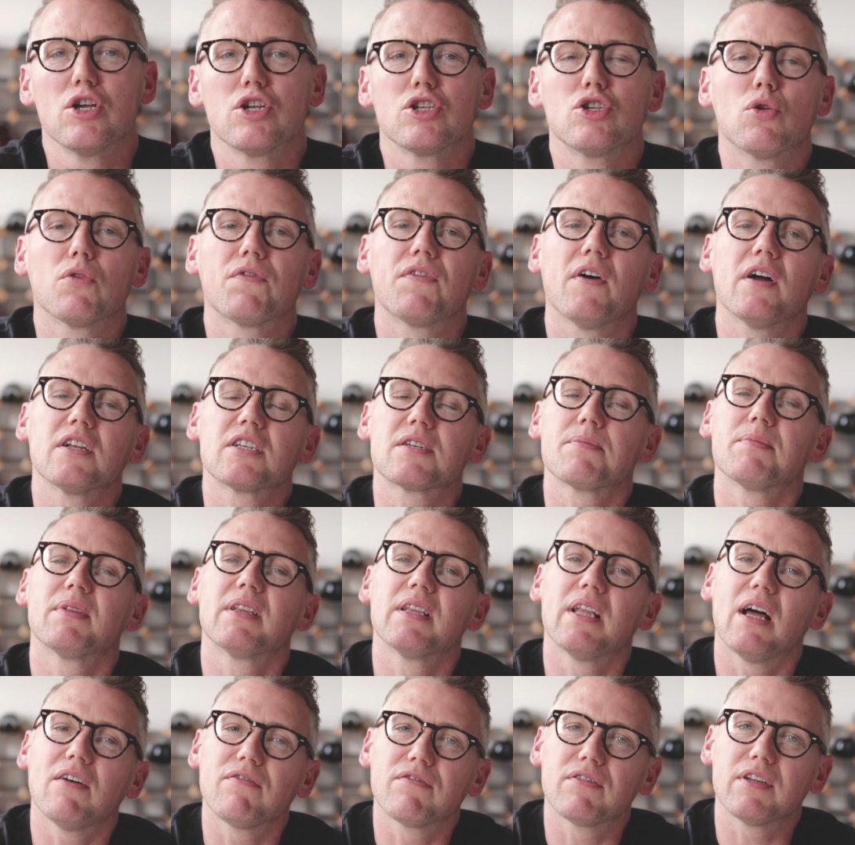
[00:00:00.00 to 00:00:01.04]
You'll find some
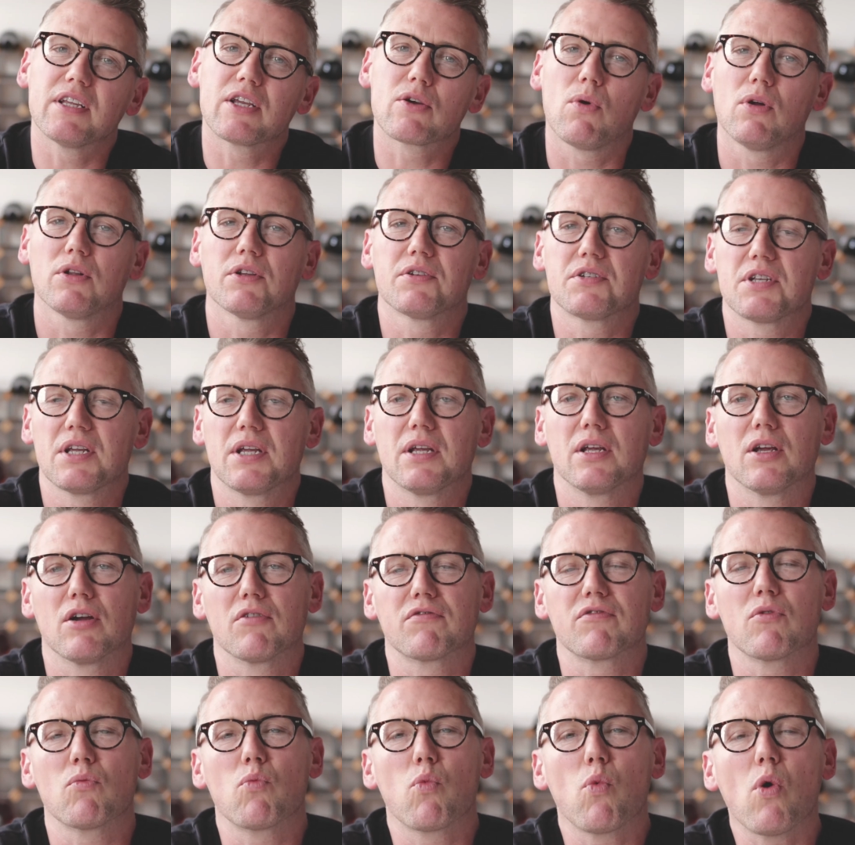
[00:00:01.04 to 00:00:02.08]
lovely quality here
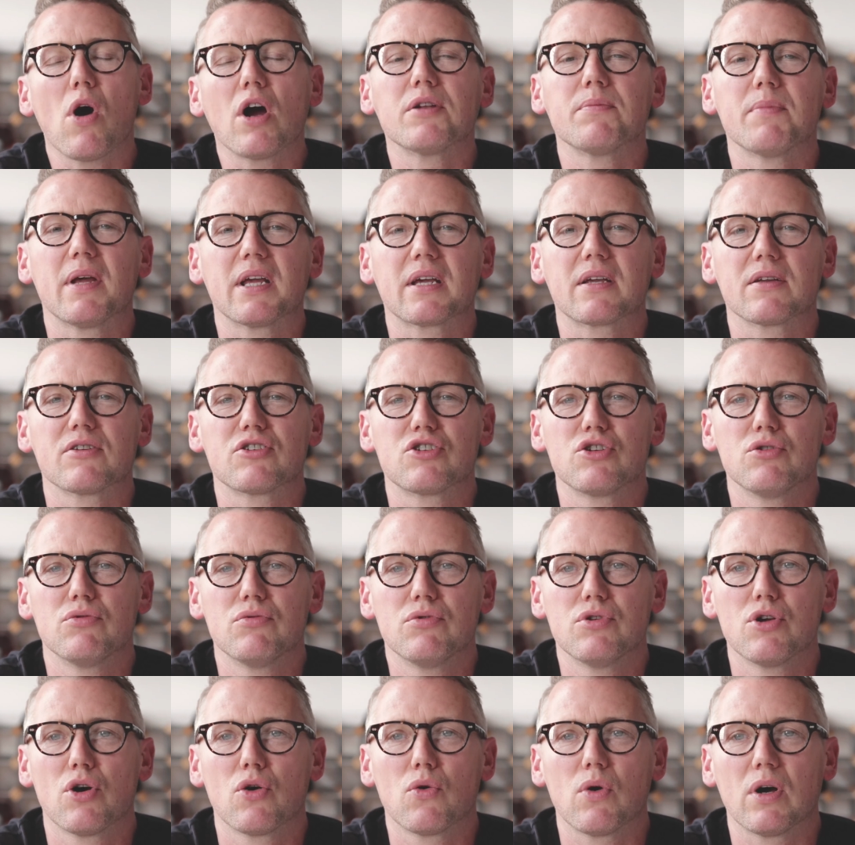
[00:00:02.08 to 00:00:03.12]
from winemakers you
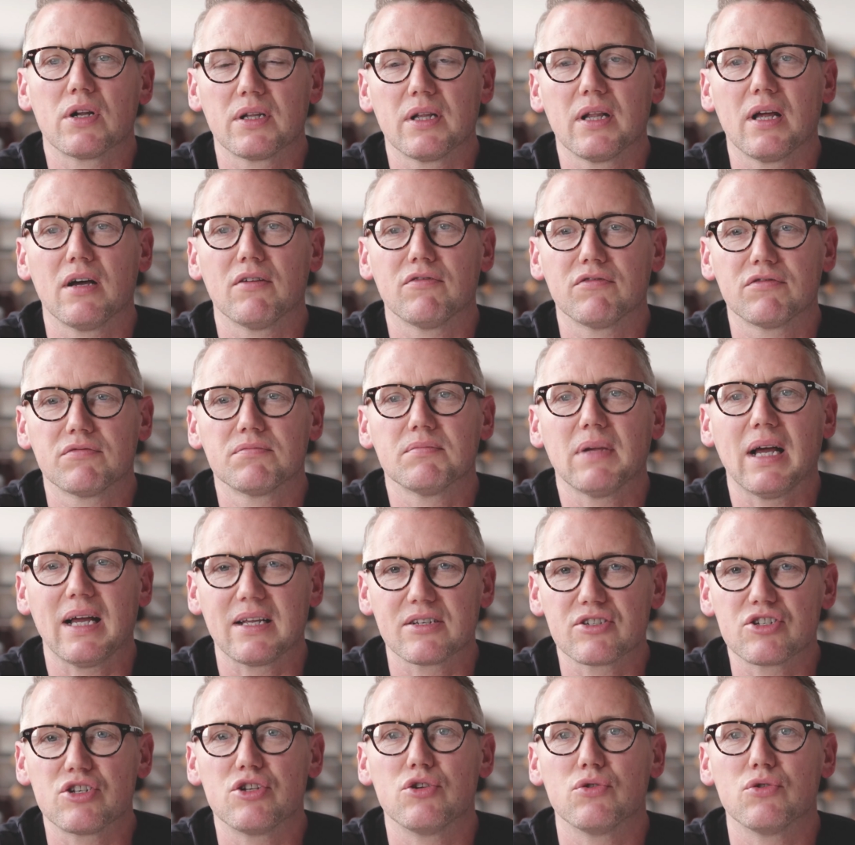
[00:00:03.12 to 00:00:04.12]
know and love, as